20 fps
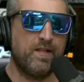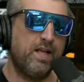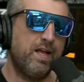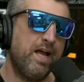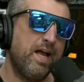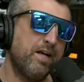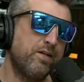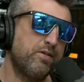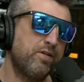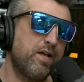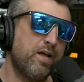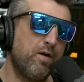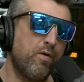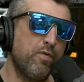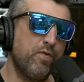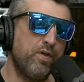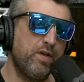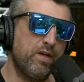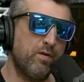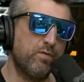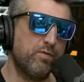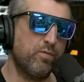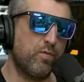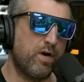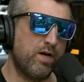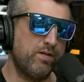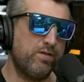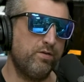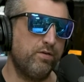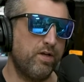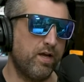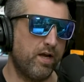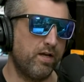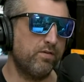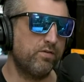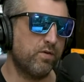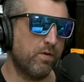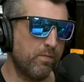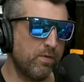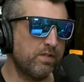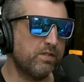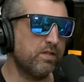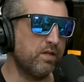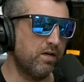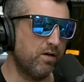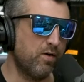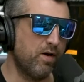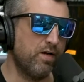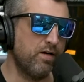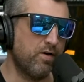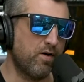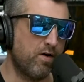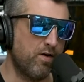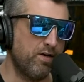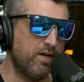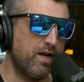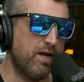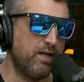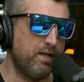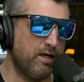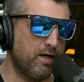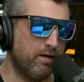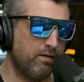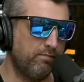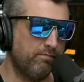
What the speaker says: Actually, I don't think it was Y2K. So I'm just going to go ahead and call it 99.